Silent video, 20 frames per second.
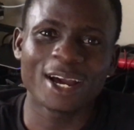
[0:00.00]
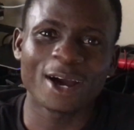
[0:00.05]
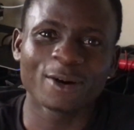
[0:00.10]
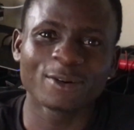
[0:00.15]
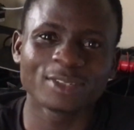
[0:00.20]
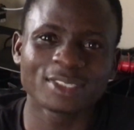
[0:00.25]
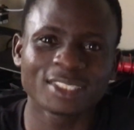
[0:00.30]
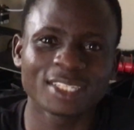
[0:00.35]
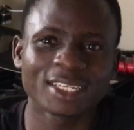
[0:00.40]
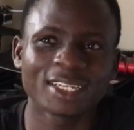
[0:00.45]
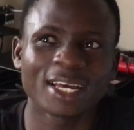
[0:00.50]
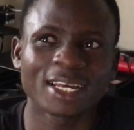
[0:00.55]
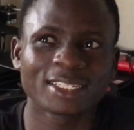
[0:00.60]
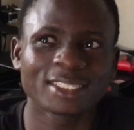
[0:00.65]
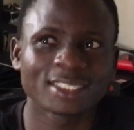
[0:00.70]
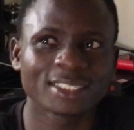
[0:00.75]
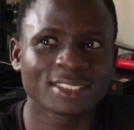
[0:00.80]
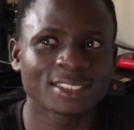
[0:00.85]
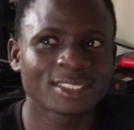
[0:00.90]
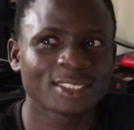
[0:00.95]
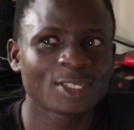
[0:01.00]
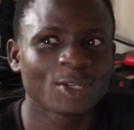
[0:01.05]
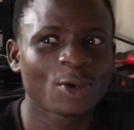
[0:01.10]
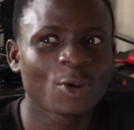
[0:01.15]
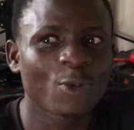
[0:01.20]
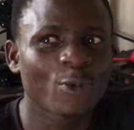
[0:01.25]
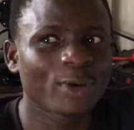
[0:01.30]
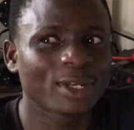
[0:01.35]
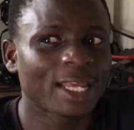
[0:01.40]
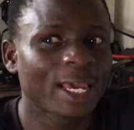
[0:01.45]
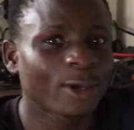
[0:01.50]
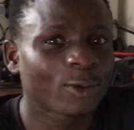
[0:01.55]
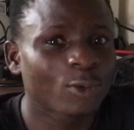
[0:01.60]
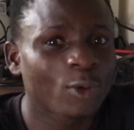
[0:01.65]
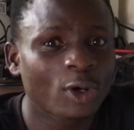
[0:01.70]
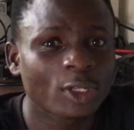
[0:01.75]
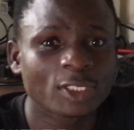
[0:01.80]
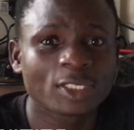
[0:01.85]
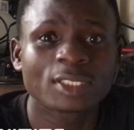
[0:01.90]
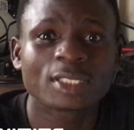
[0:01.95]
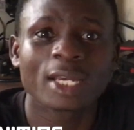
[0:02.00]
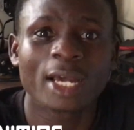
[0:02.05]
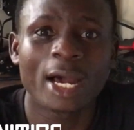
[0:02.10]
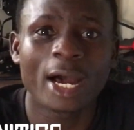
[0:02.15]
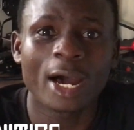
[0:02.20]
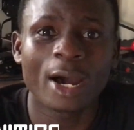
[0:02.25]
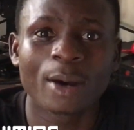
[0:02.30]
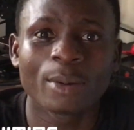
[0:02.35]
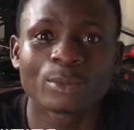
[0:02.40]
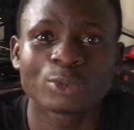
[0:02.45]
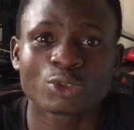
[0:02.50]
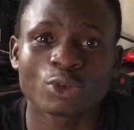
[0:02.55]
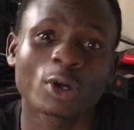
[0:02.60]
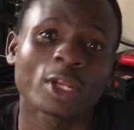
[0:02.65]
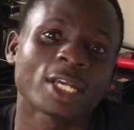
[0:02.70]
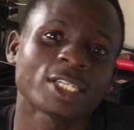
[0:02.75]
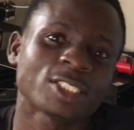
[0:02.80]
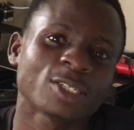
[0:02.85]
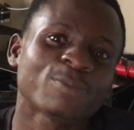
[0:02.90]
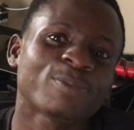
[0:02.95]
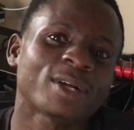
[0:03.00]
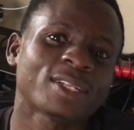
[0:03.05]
I would say that is when I got scholarship